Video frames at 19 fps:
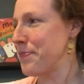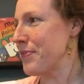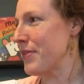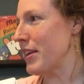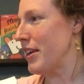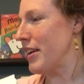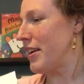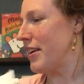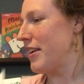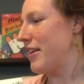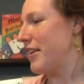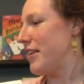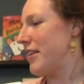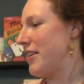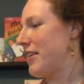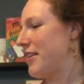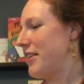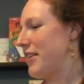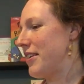
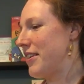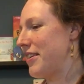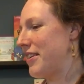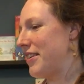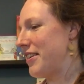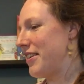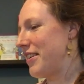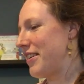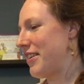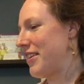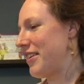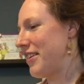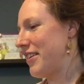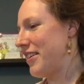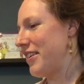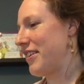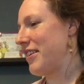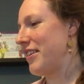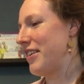
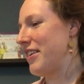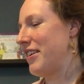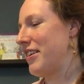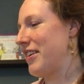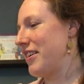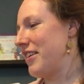[no speech]